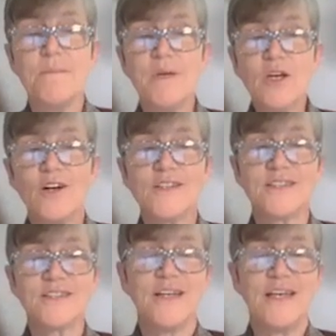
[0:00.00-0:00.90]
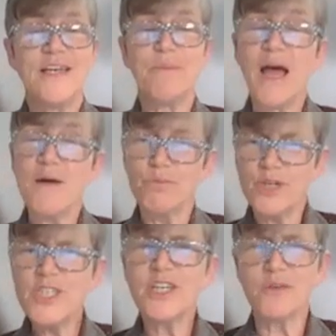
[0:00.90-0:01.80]
because it, by a
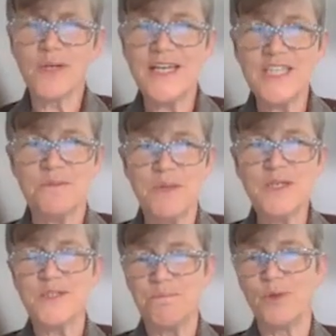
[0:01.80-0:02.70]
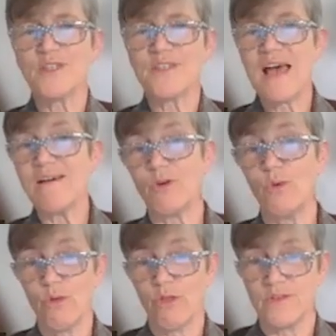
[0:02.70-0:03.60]
bridging relation, because books have
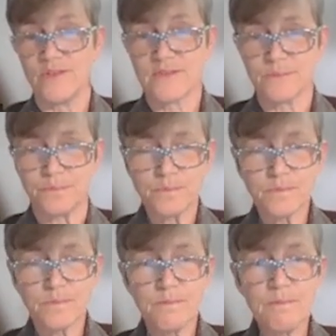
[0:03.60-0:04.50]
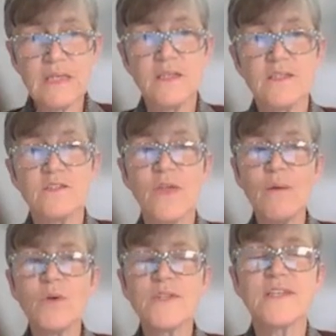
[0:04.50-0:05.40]
authors. So
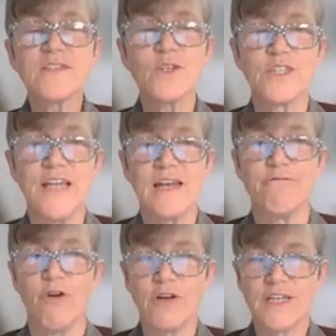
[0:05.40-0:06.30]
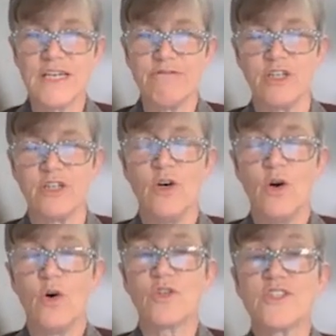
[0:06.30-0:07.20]
that what gets called an anaphoric definite
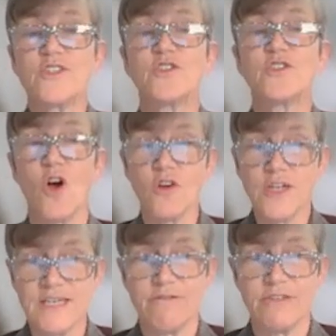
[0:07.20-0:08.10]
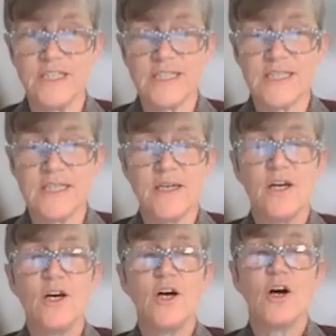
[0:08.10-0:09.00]
or a strong definite.
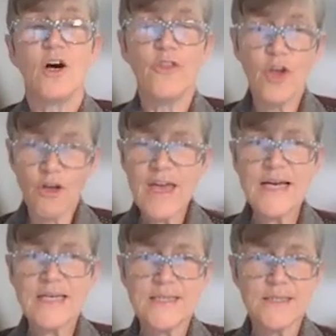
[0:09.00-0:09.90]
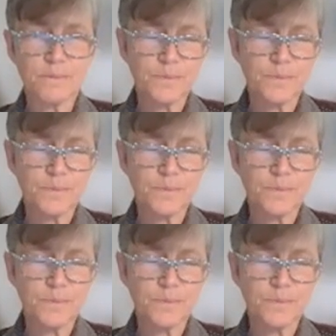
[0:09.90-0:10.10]
On the other hand,